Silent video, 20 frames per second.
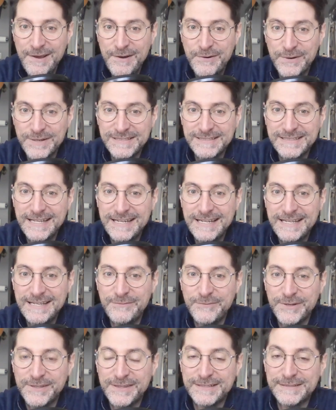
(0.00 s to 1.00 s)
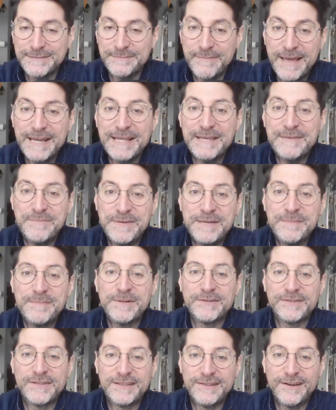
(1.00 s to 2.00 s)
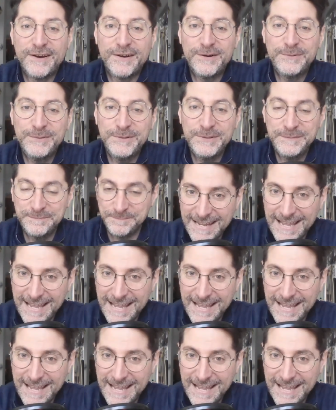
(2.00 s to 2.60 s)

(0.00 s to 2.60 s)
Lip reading: resonating with as many people as I thought it would.